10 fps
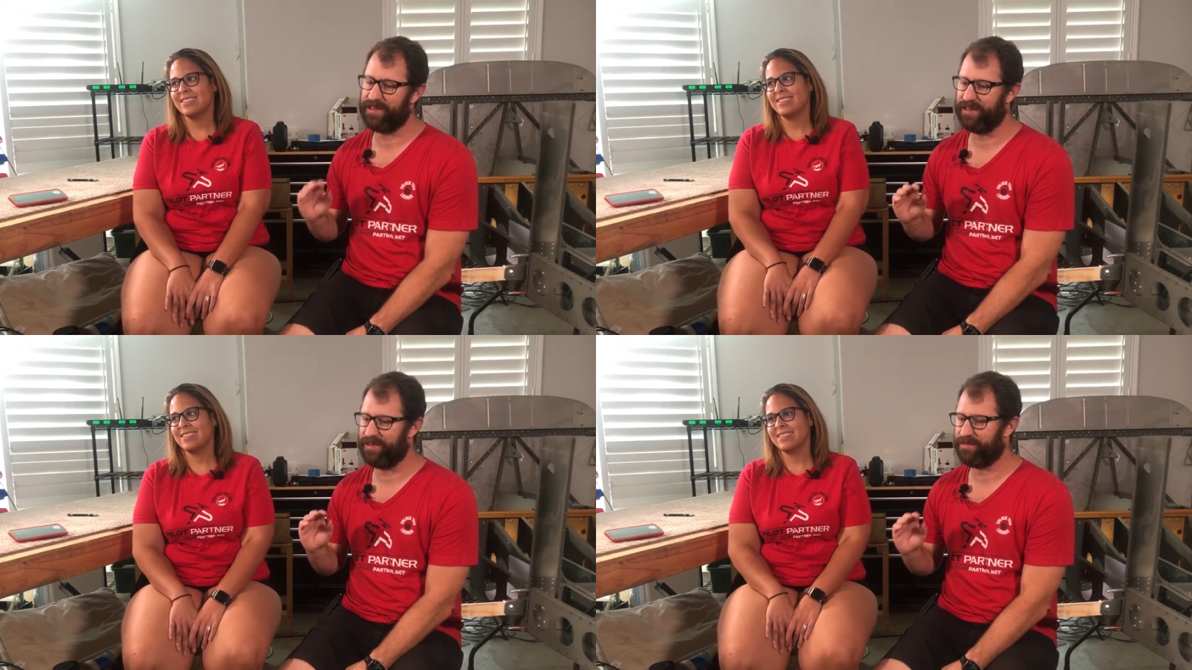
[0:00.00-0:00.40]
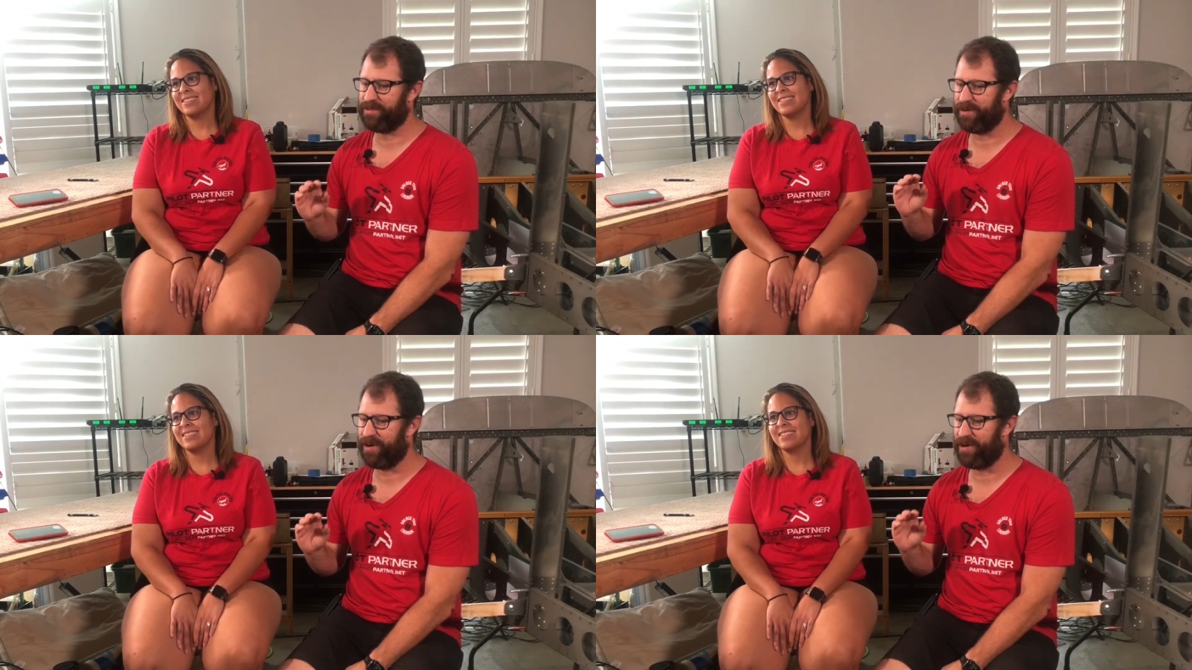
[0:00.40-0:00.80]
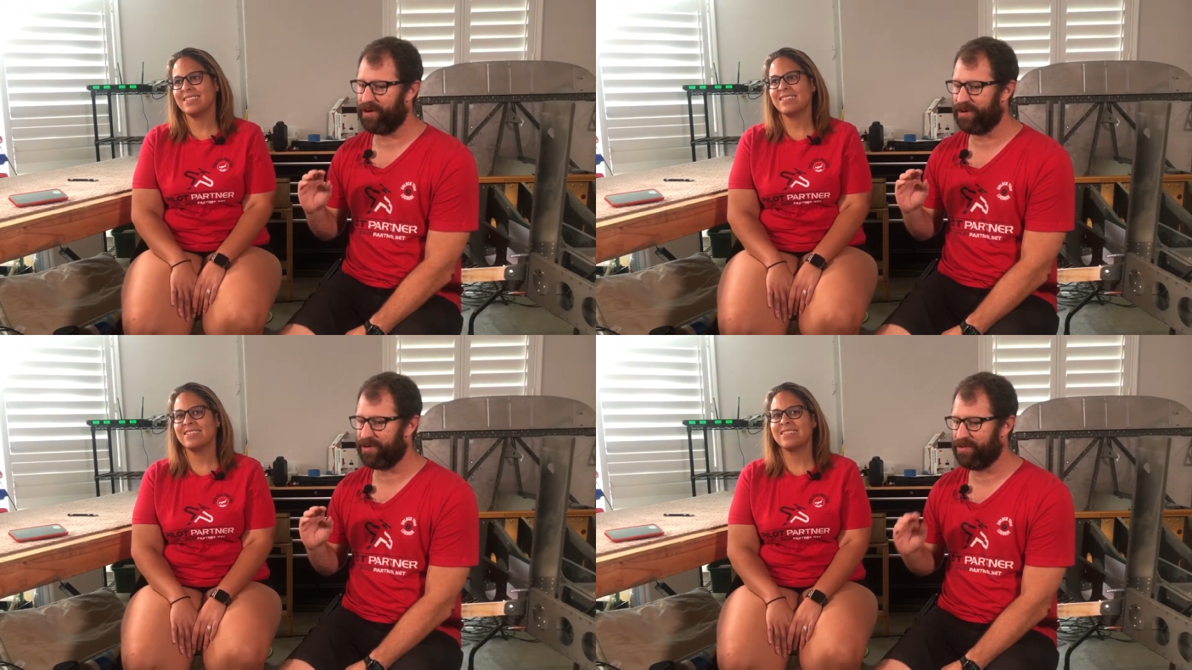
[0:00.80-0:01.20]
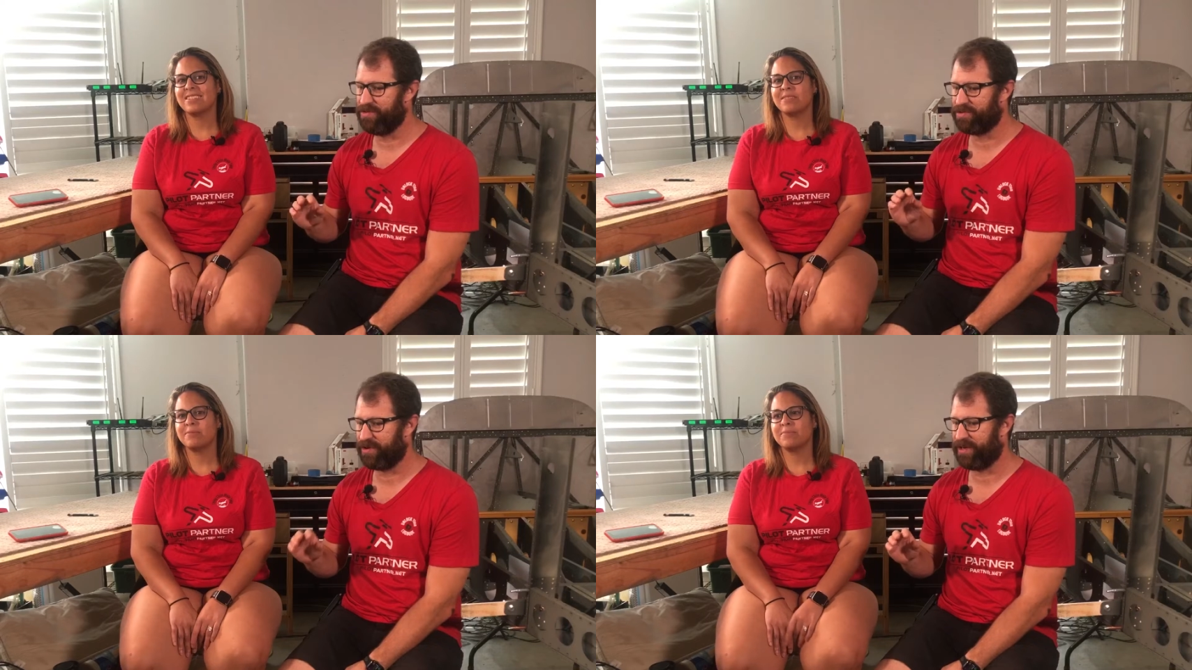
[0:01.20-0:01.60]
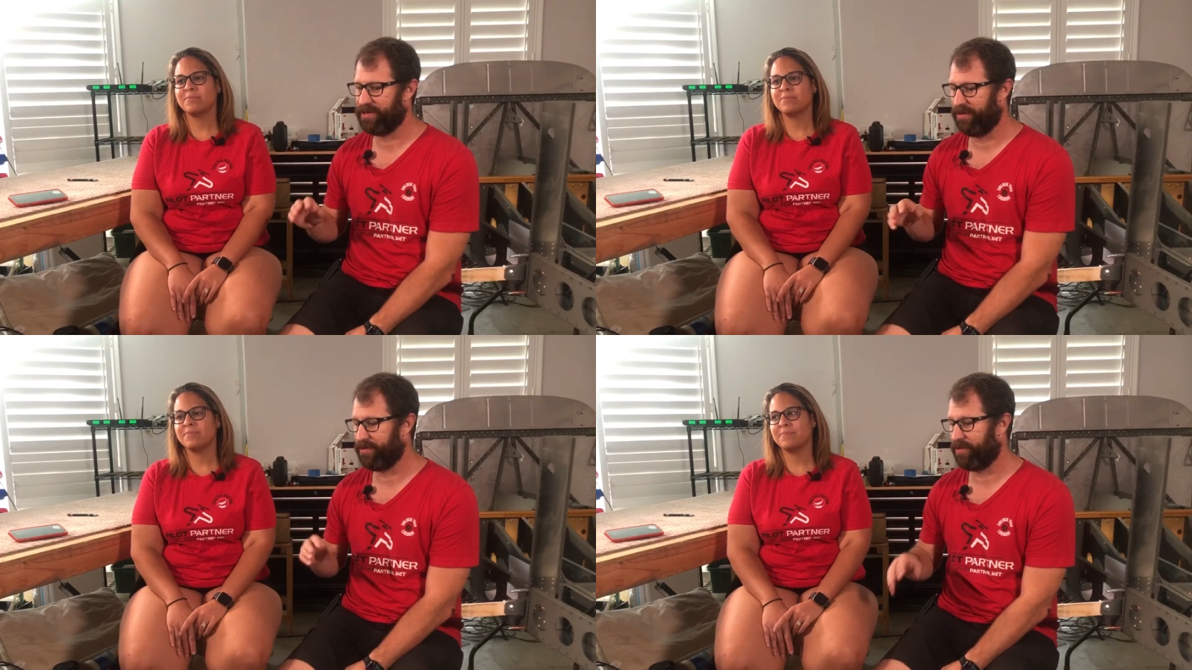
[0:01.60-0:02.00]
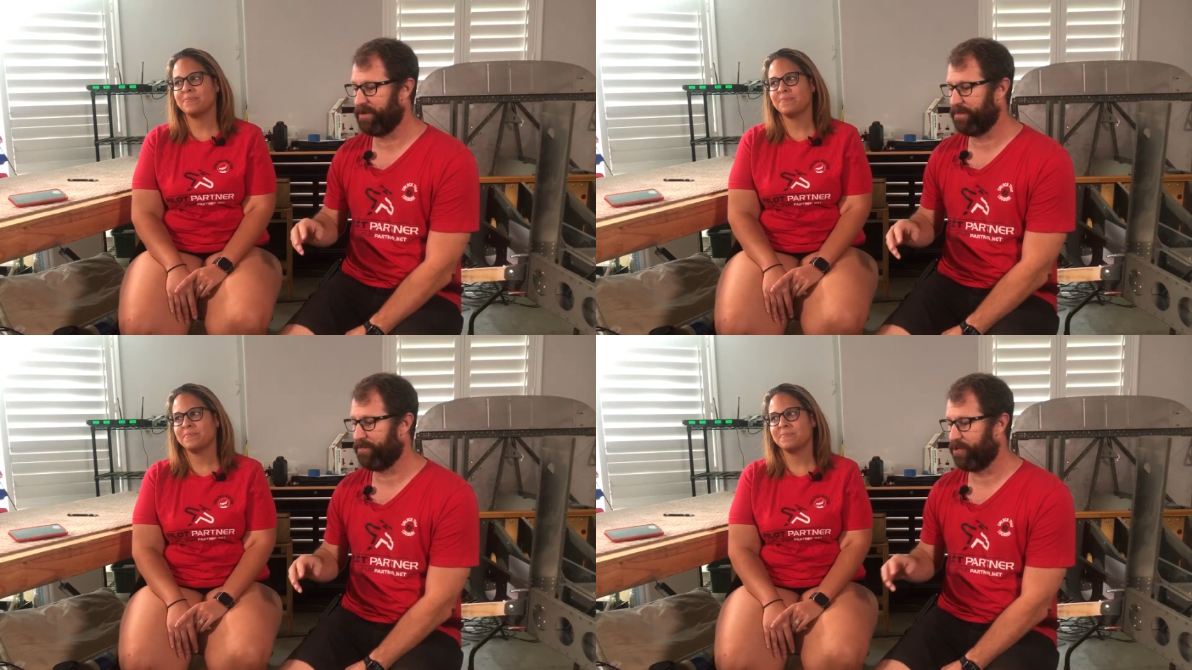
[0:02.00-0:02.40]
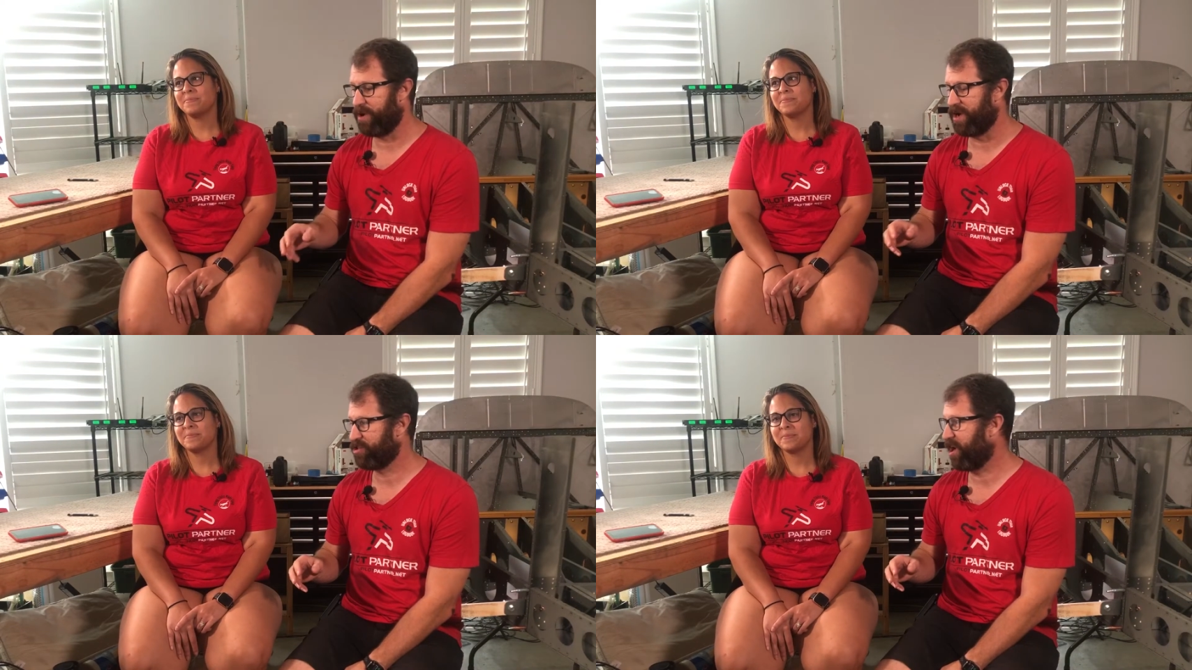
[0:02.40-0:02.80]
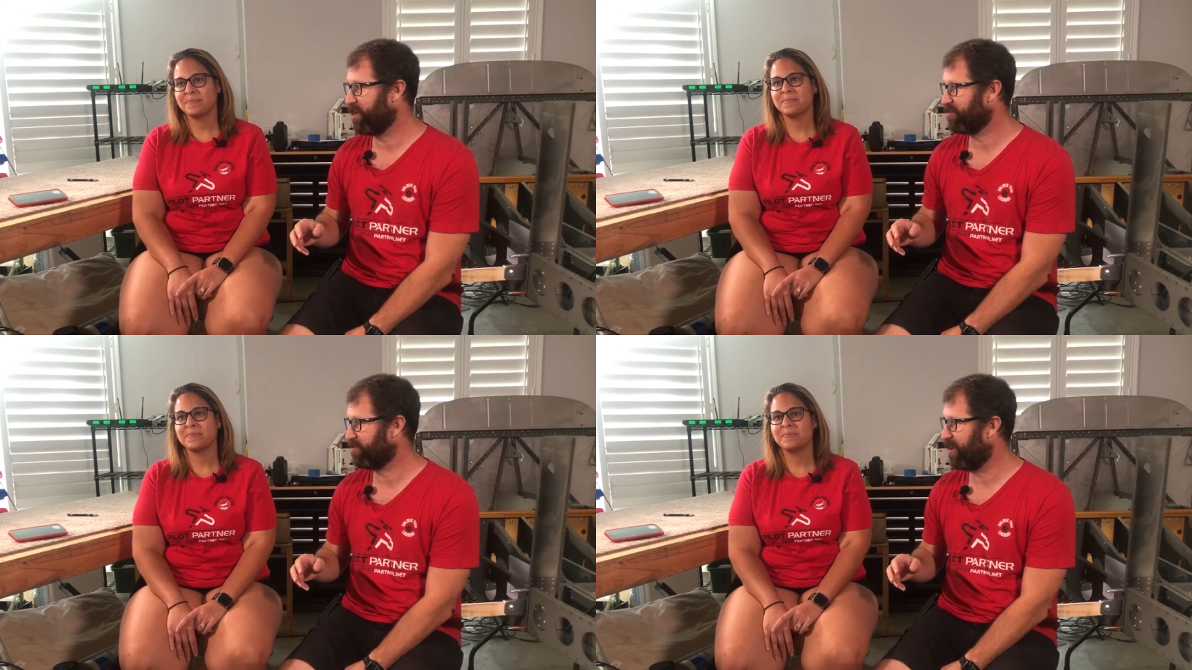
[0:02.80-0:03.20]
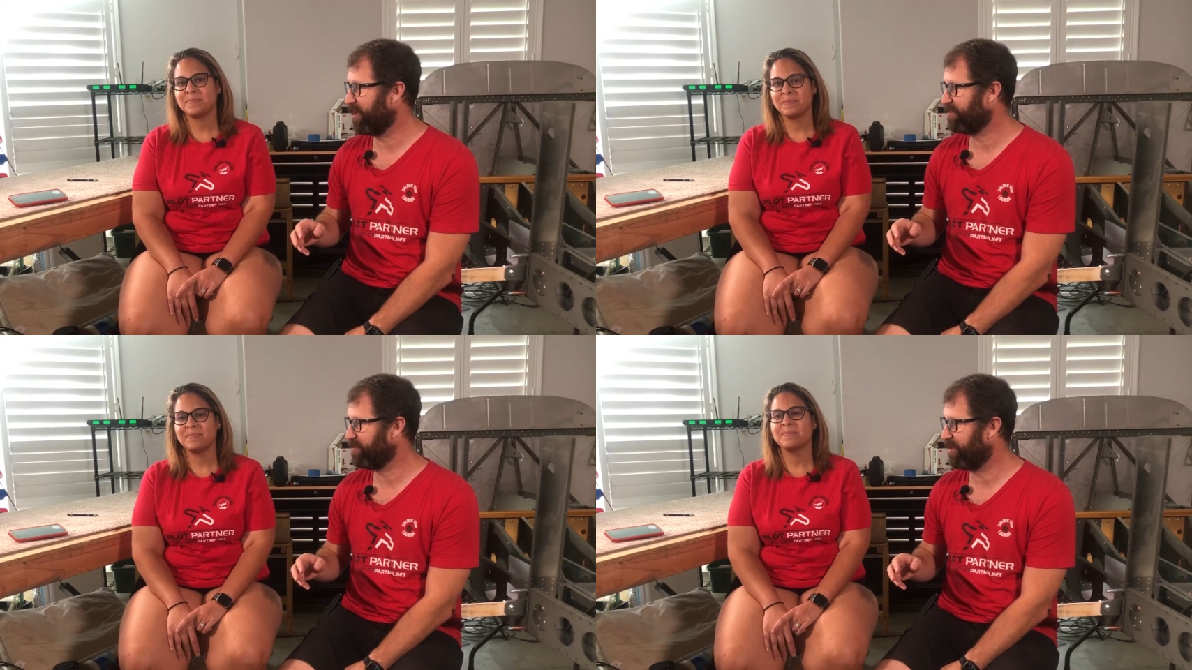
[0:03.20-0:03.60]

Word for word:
Speaker 1: deliver our new truck to us right before Oshkosh or not.